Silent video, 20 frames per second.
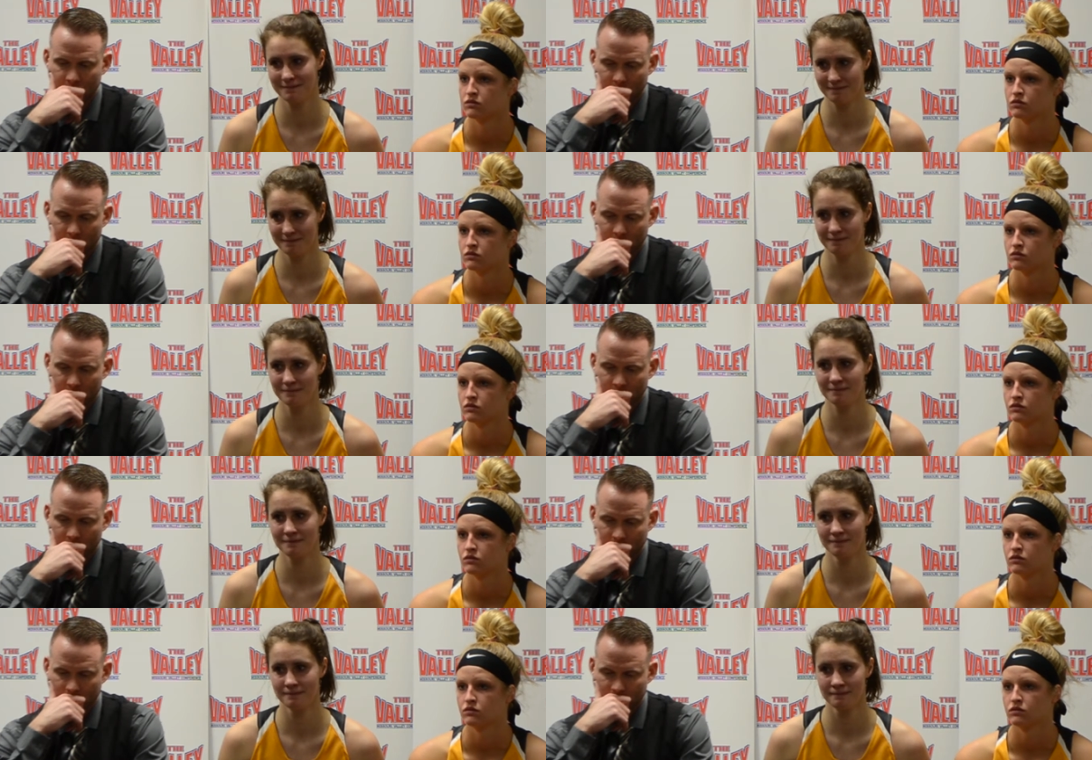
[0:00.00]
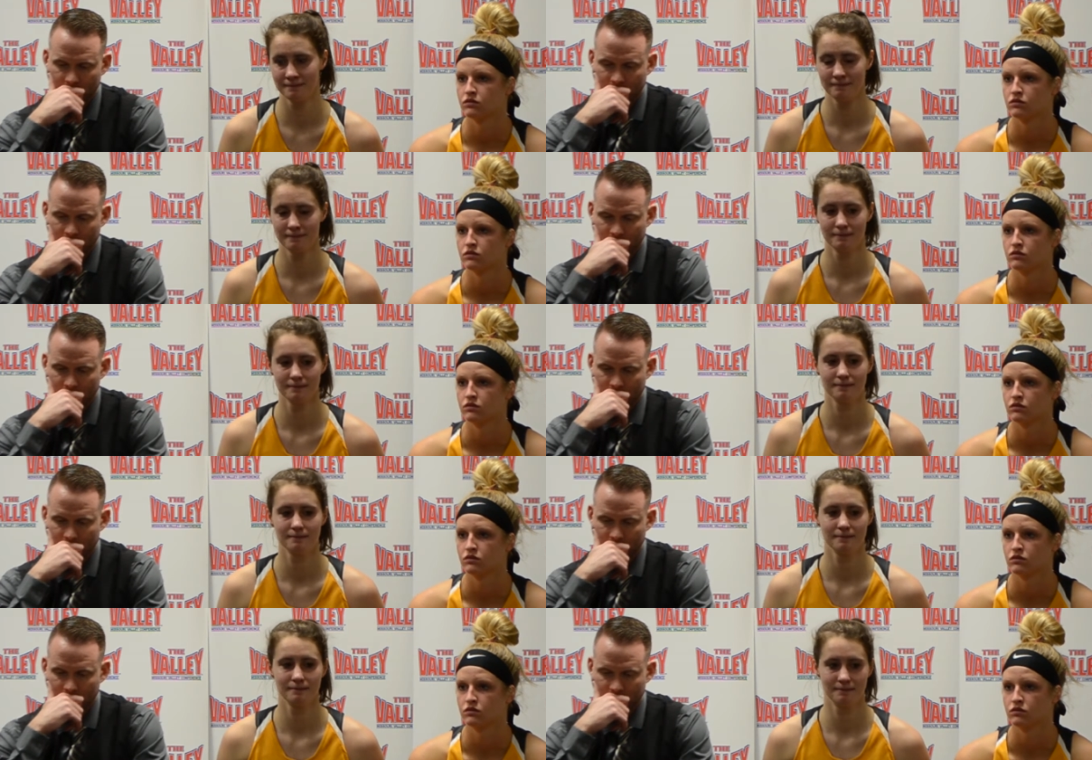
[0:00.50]

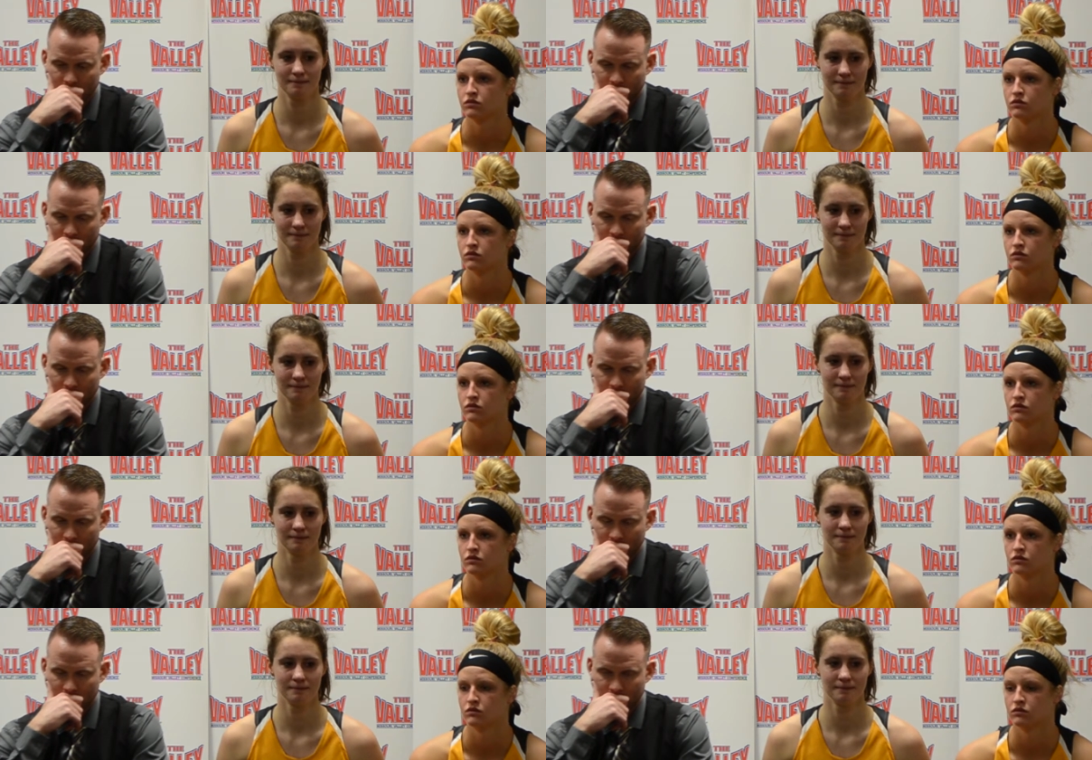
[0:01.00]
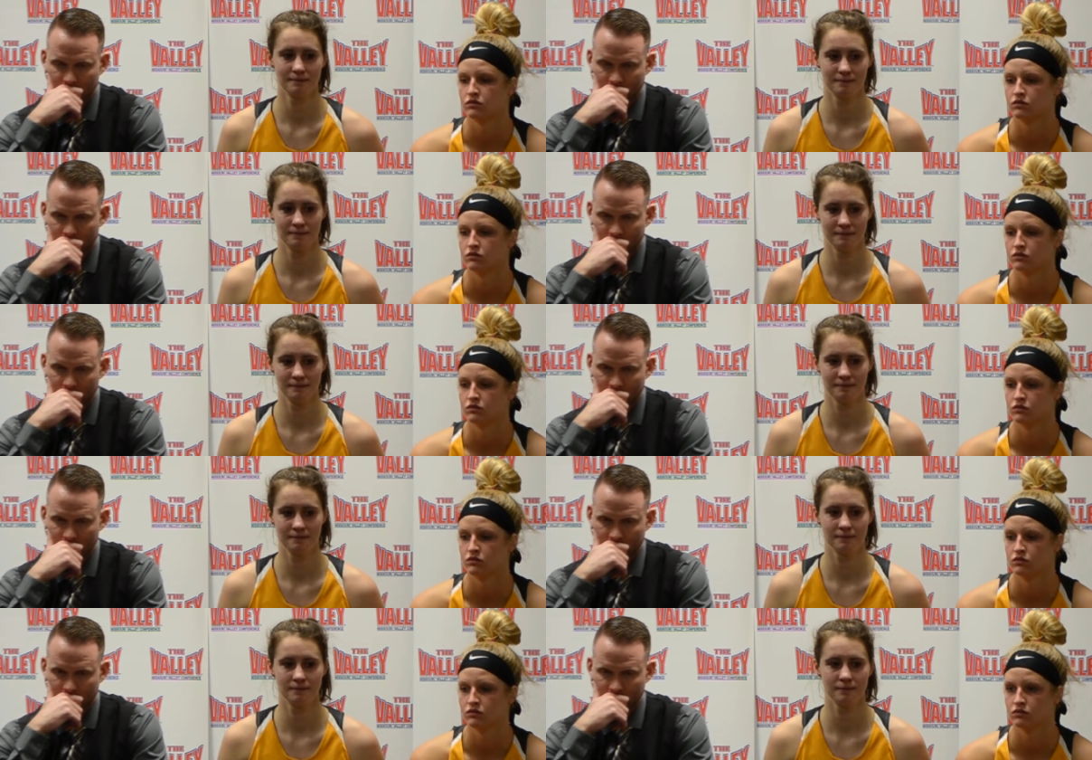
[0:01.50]

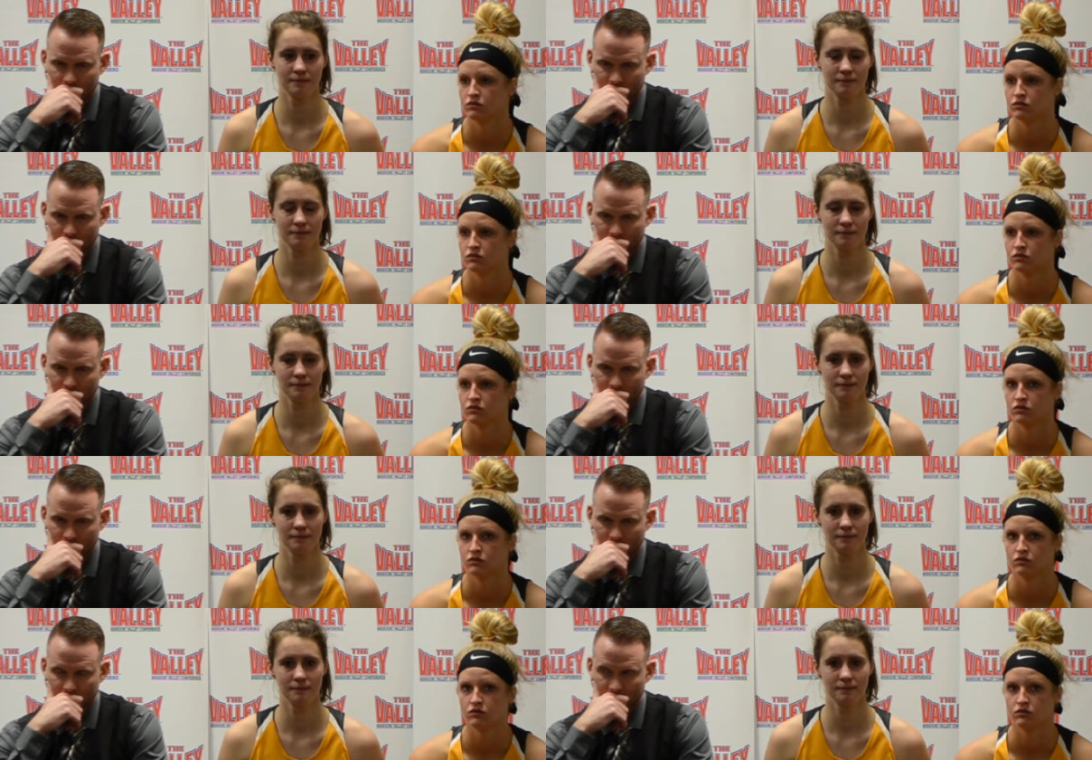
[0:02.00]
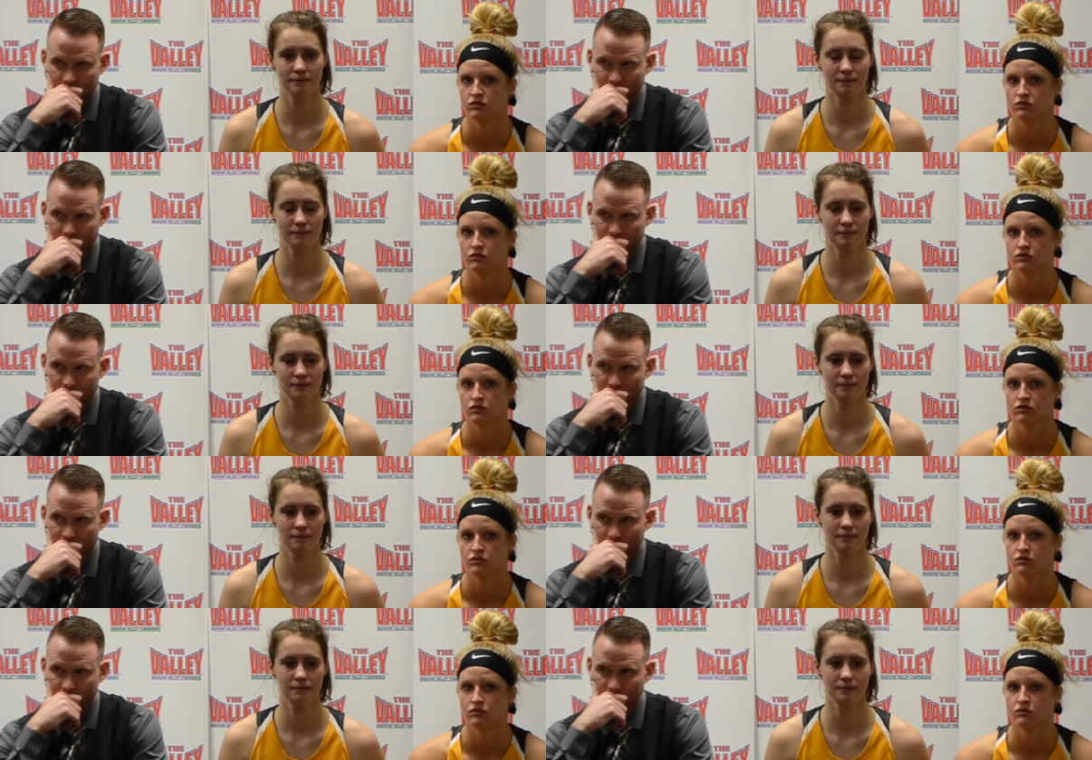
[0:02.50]

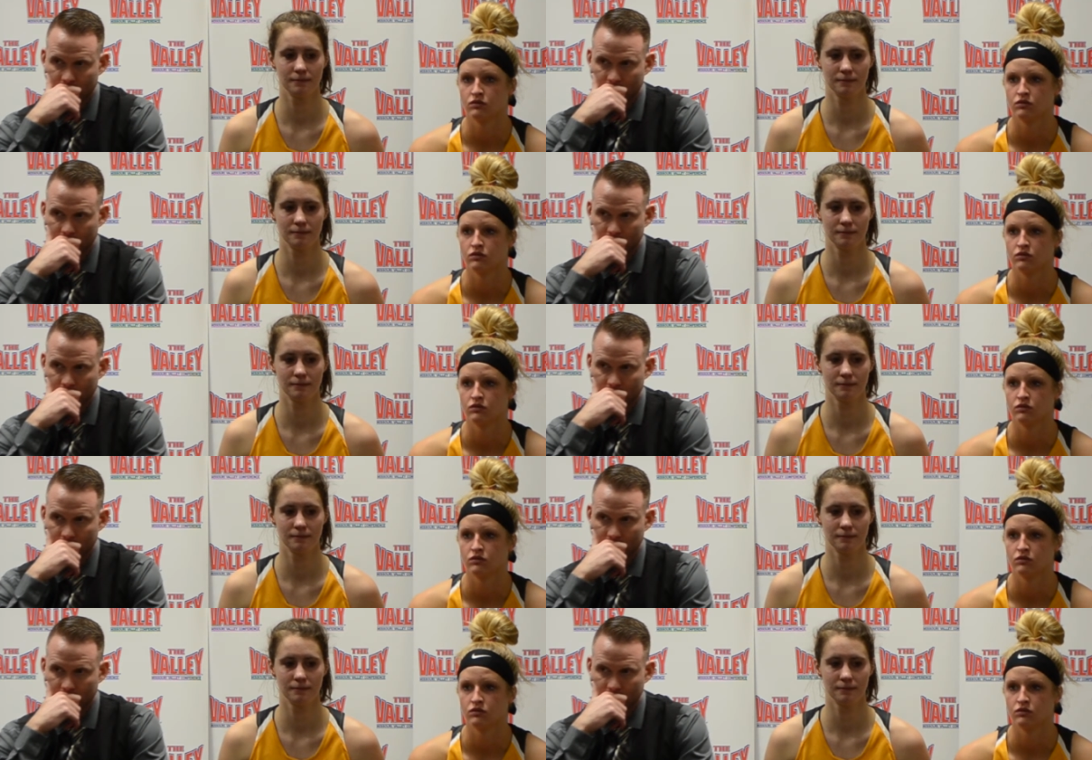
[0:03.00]
(no one is talking)